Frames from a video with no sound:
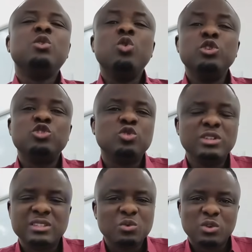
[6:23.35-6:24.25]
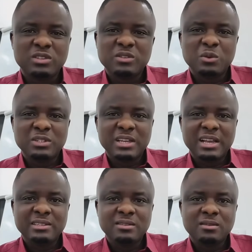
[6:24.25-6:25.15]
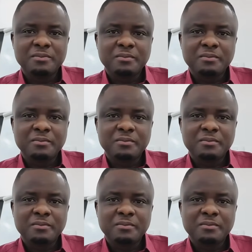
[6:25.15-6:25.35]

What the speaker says: going through it was a hassle.